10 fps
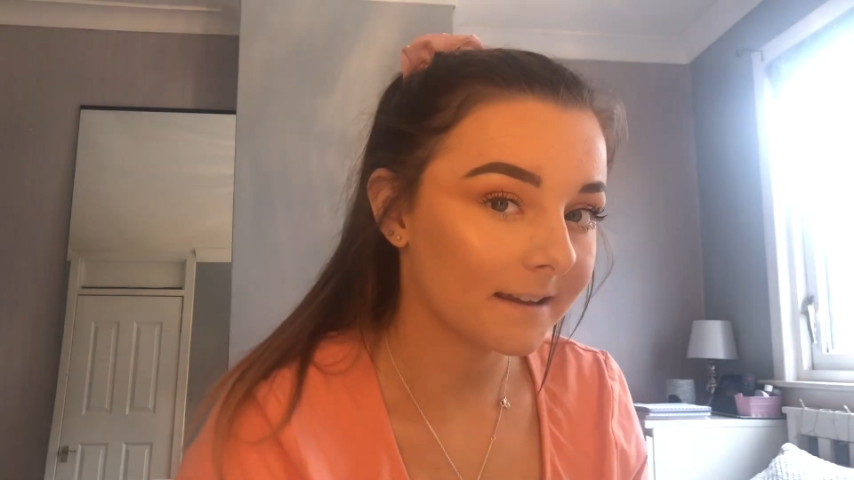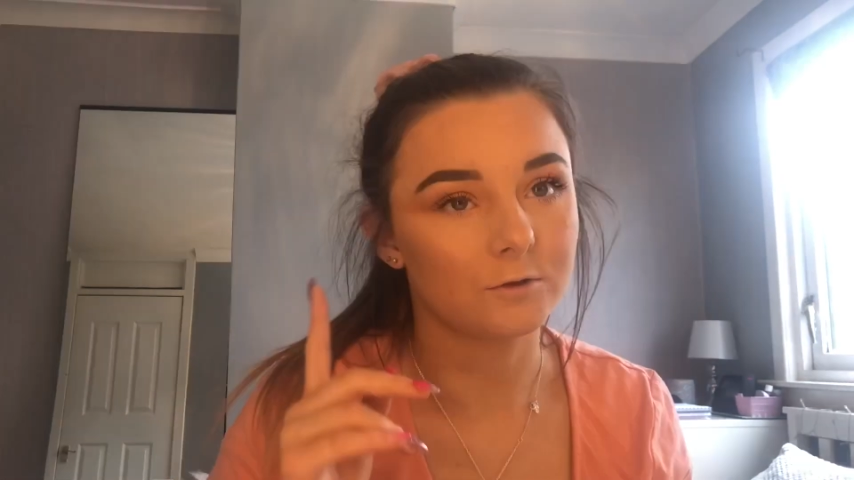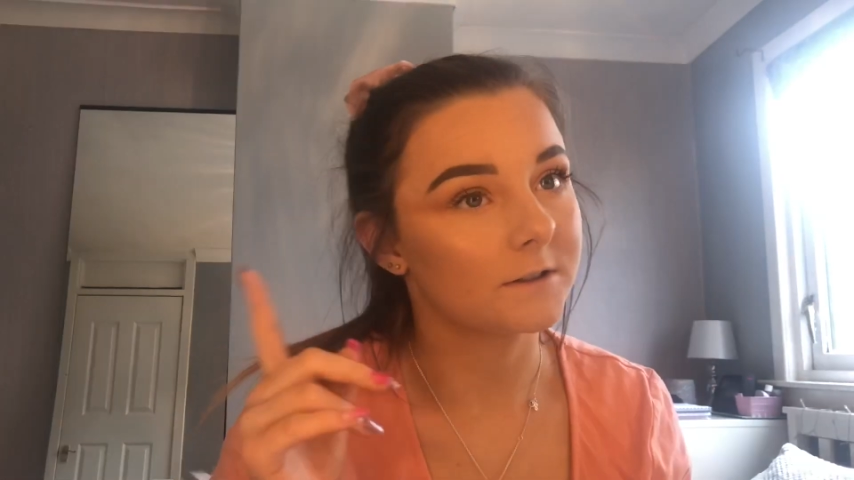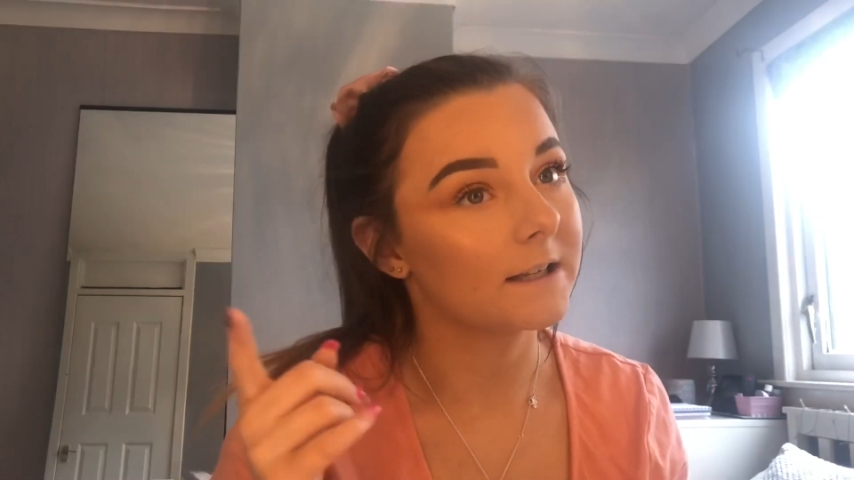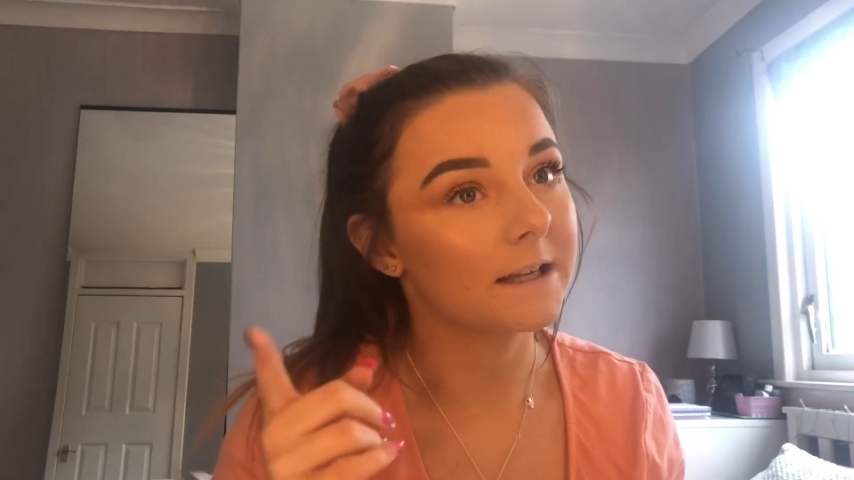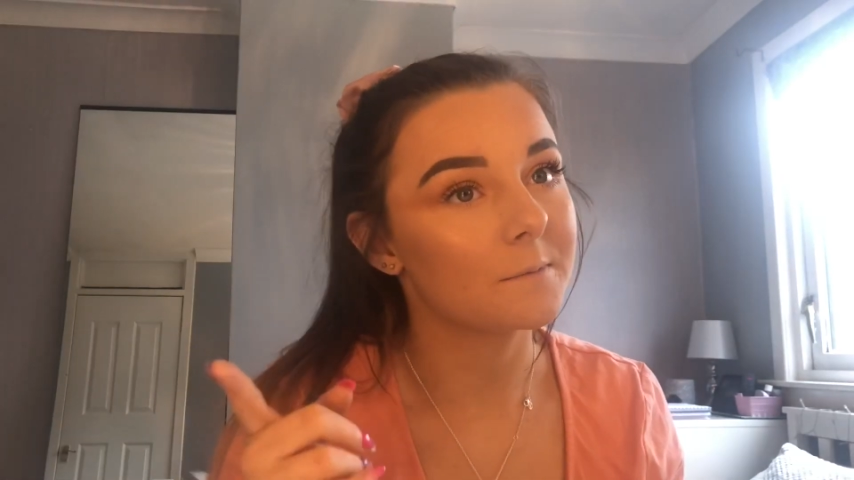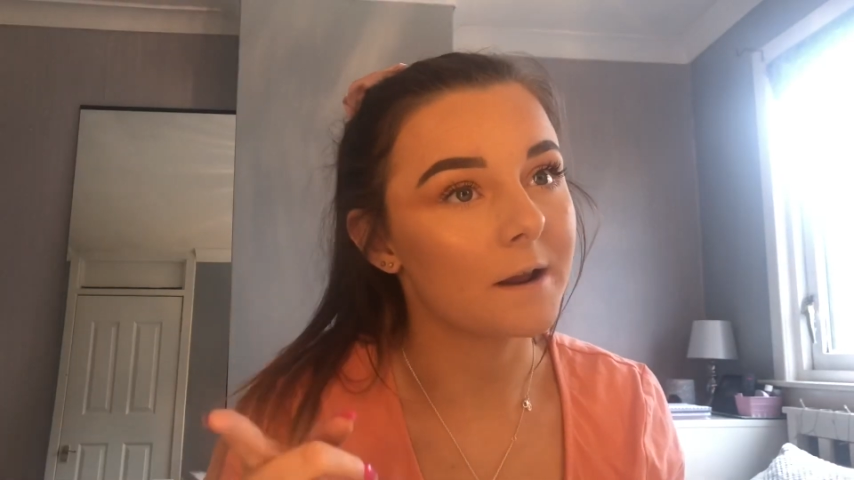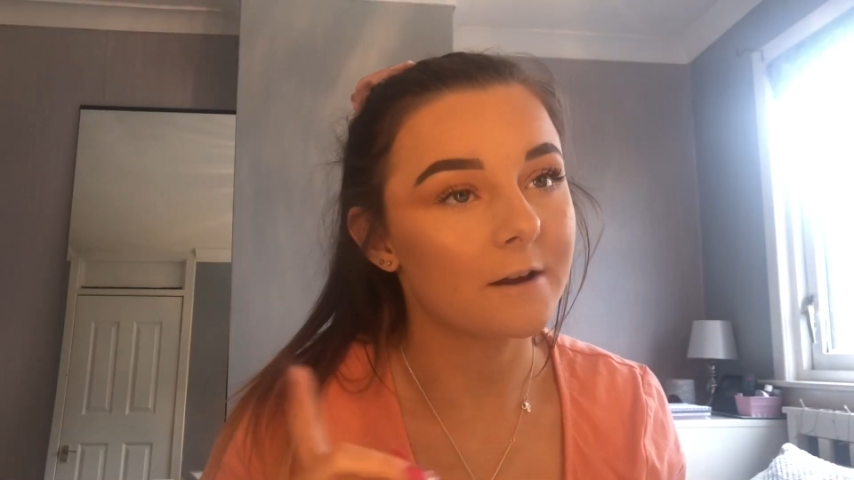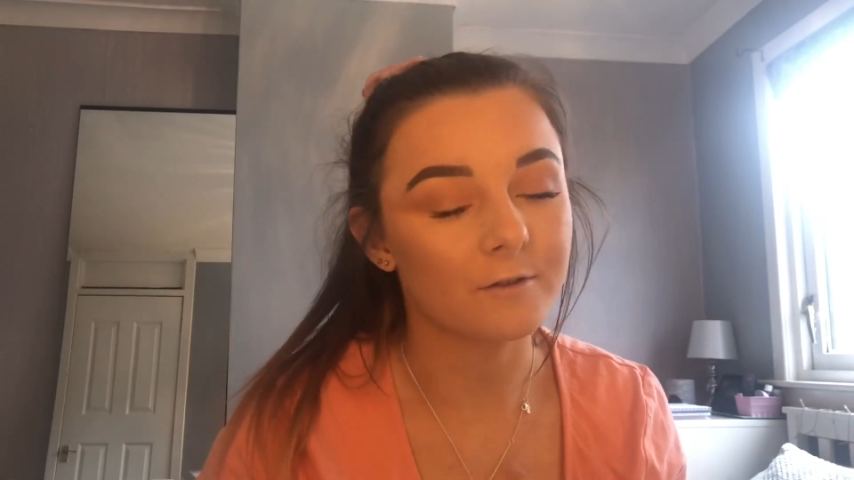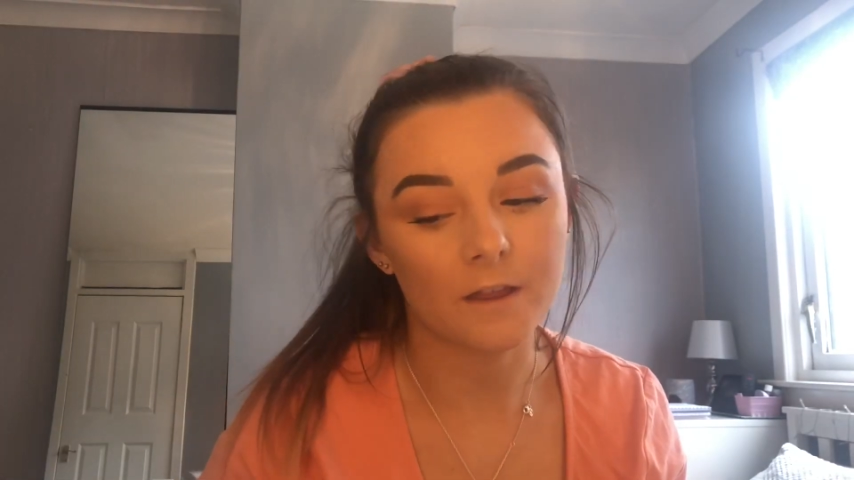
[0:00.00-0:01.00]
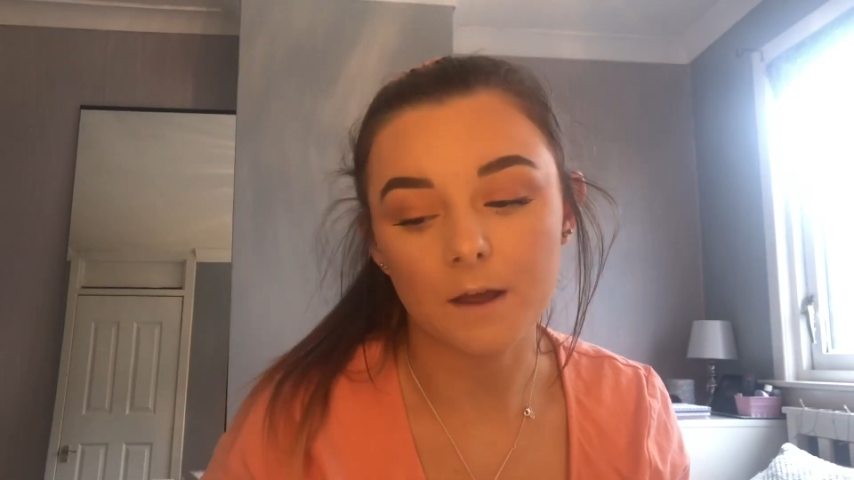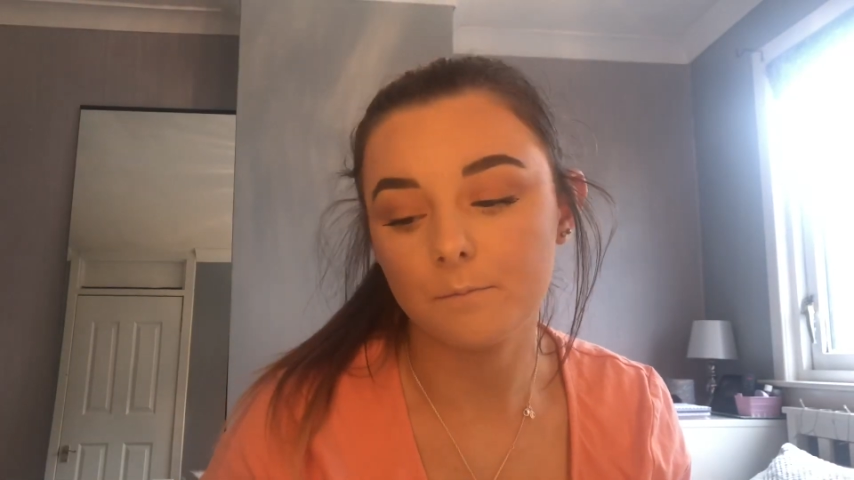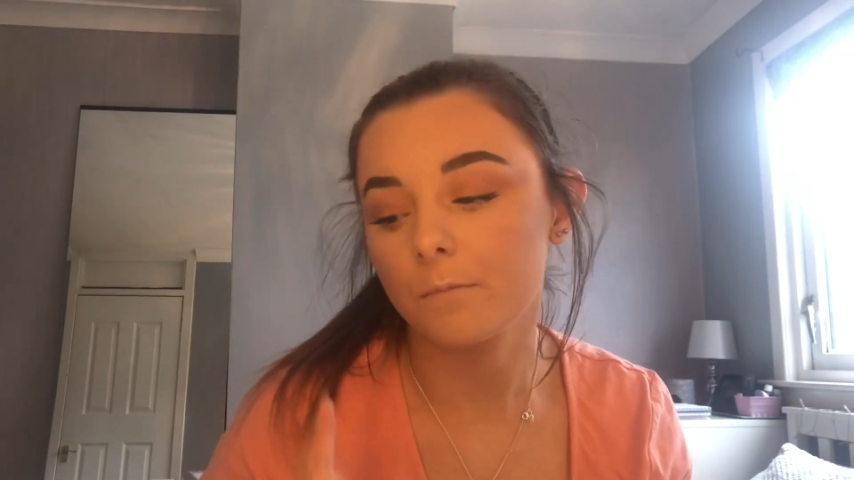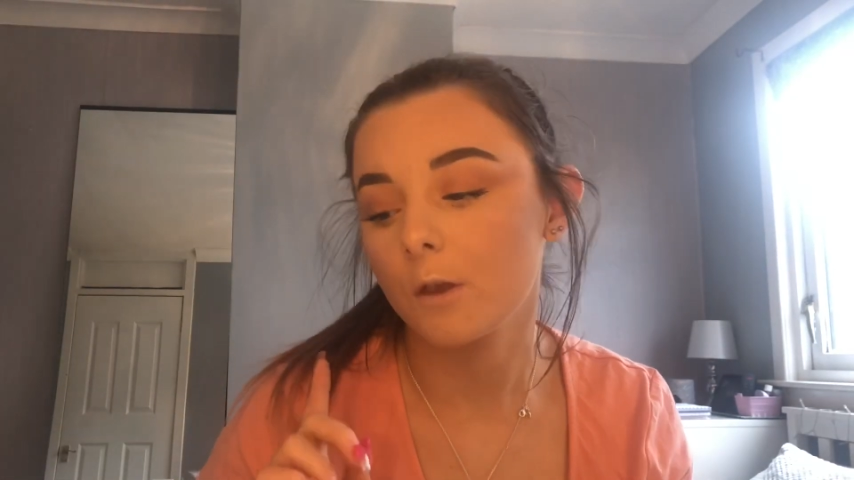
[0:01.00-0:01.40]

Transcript: Just keep an eye out for them.